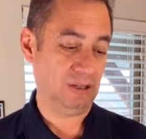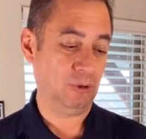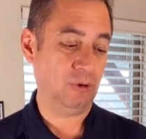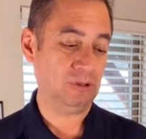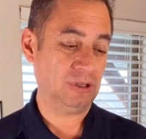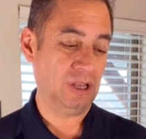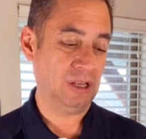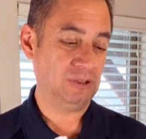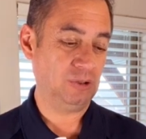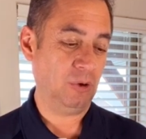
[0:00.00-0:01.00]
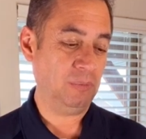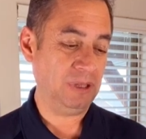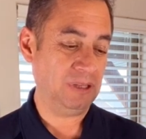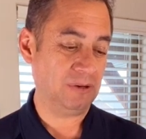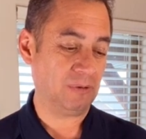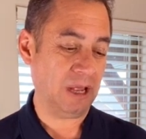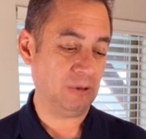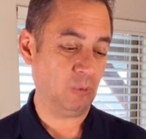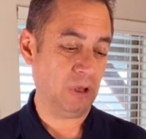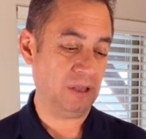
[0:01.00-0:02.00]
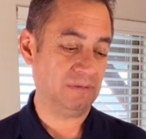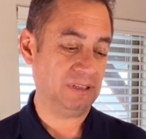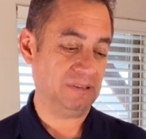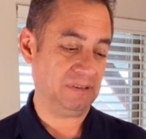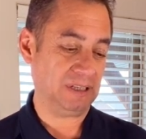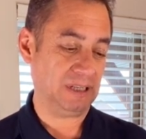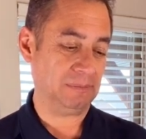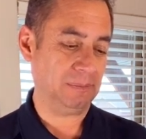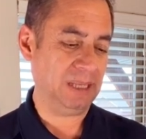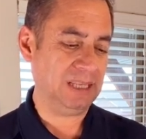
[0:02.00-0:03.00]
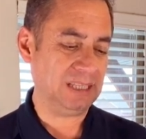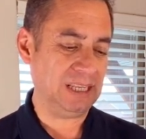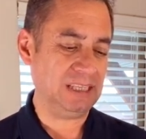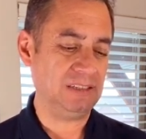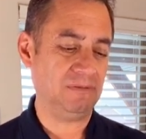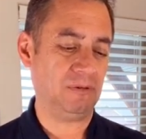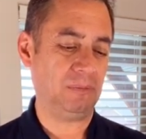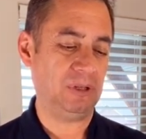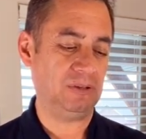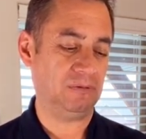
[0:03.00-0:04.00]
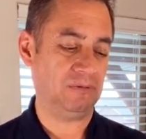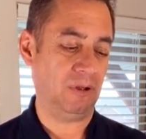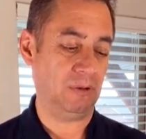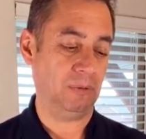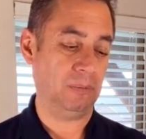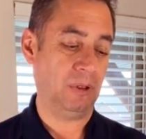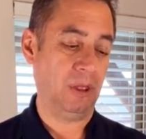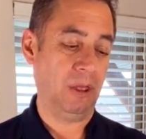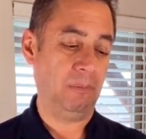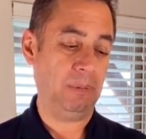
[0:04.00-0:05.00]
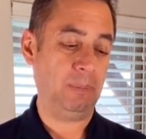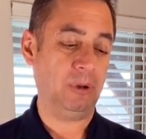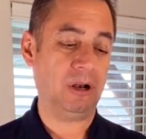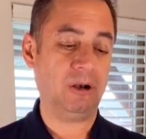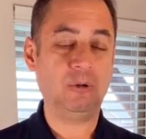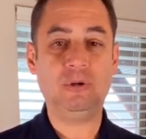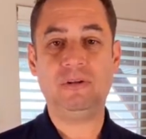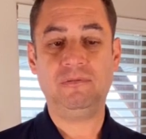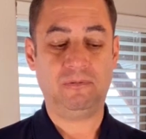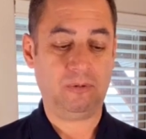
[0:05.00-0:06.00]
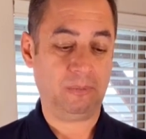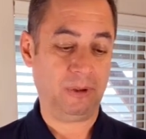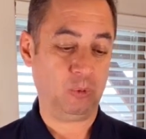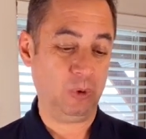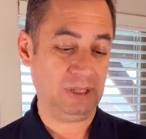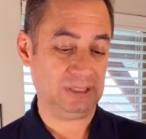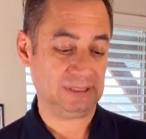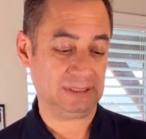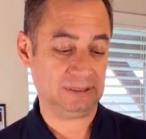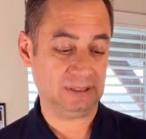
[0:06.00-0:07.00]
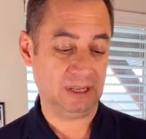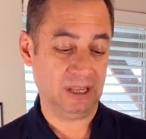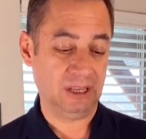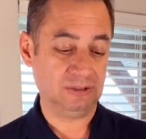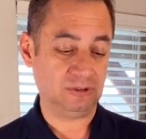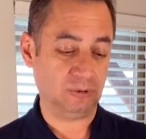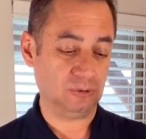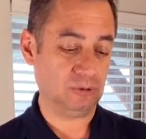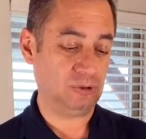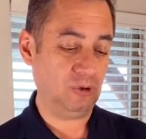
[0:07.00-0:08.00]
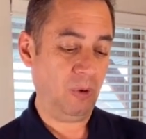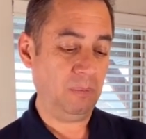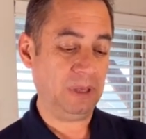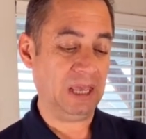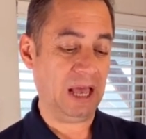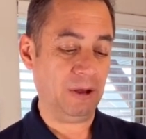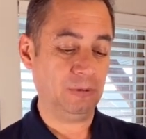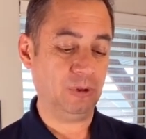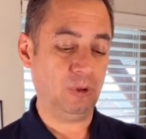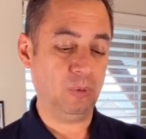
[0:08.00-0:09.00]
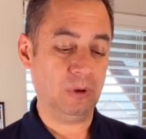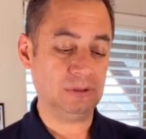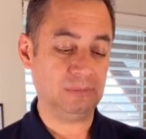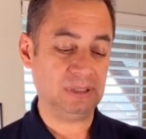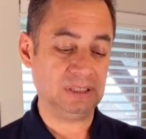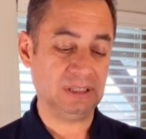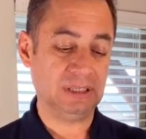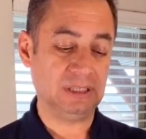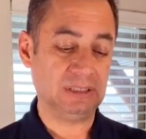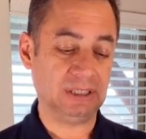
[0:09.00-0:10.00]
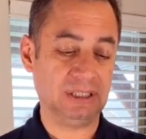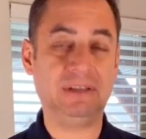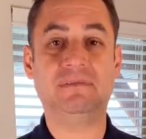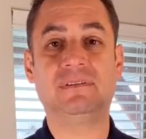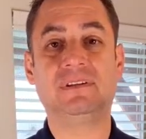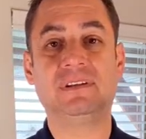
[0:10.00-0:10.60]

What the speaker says: Lord, show me the right way of living and make it easy for me to follow. People are looking for my weaknesses, so show me how you want me to live.